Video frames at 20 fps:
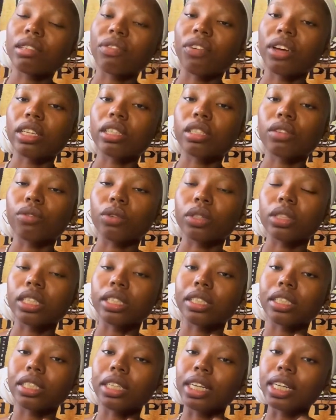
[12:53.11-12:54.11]
Festival
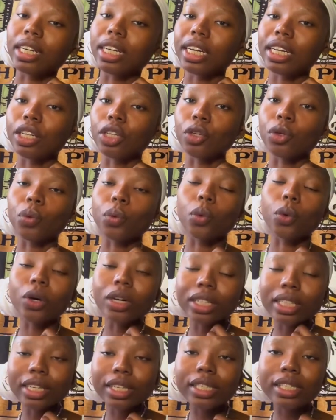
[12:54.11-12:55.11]
this year in New
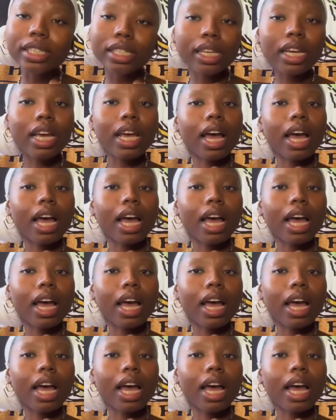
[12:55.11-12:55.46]
Orleans.